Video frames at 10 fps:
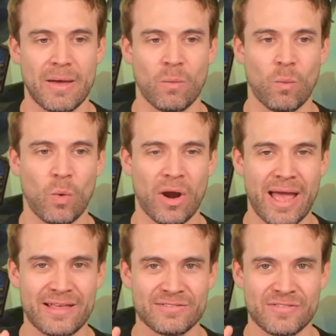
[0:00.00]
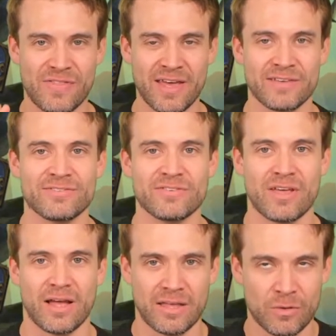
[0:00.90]
Whereas this,
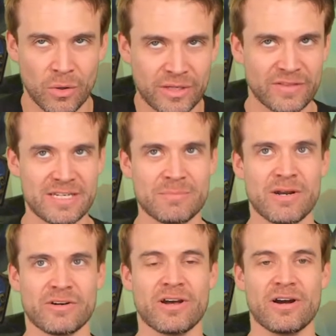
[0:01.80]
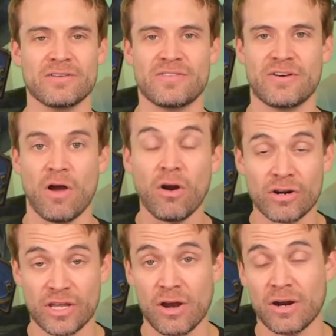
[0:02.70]
you look at the Demon Hunter cards, there
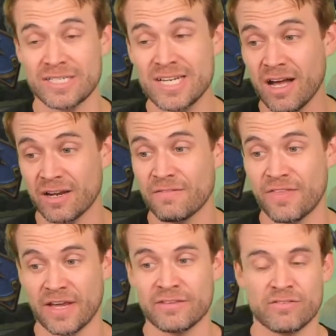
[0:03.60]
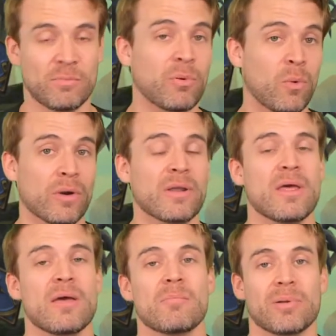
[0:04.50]
already are a ton of things to support
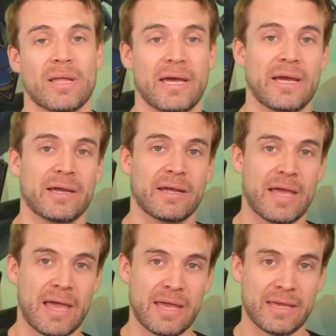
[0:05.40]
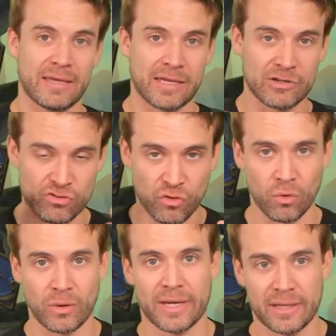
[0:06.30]
playing a
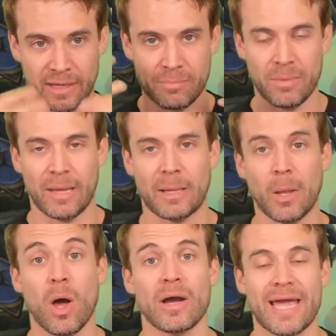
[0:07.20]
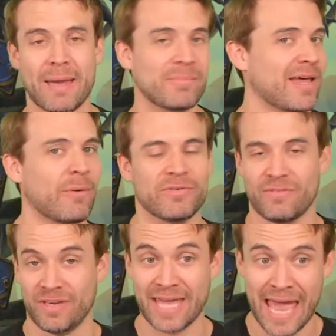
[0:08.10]
controlling like long game deck with
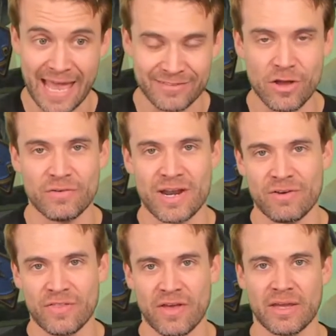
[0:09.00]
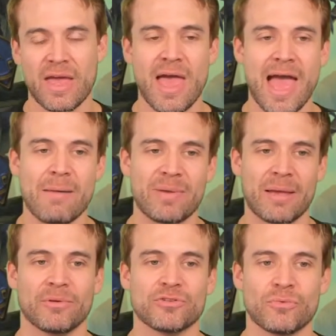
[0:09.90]
stuff like Chaos Nova and everything, and being
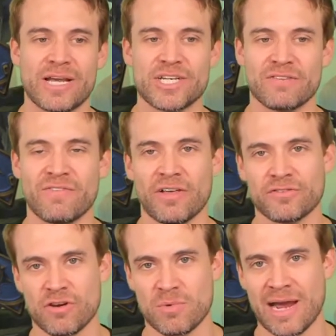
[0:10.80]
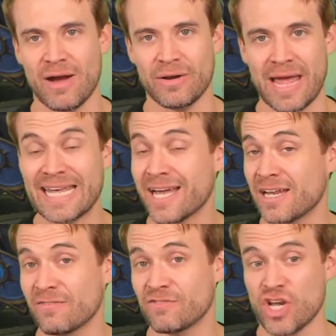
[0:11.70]
able to Raging Fel Screamer out any
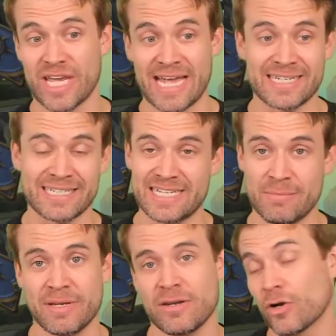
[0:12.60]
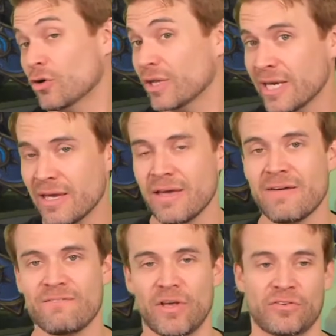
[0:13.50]
kind of gigantic demon early
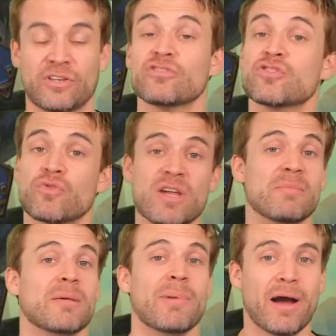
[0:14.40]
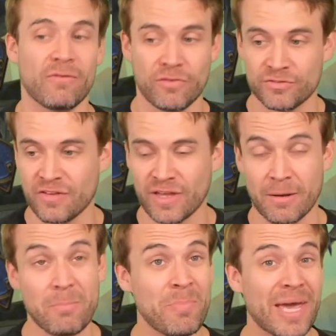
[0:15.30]
feels extremely powerful. Stuff
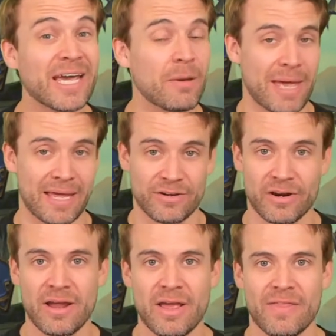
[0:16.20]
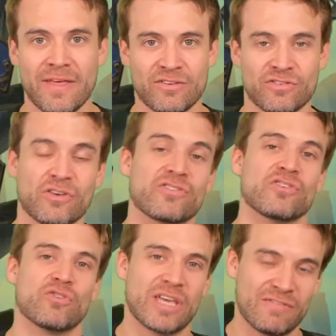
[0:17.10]
like Pit Commander that just starts
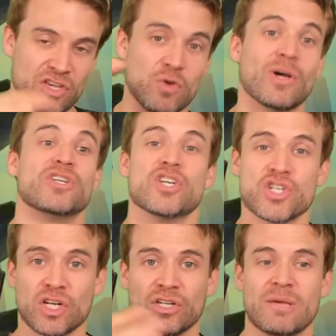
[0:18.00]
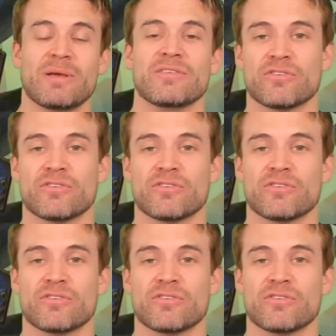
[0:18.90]
giving you additional demons.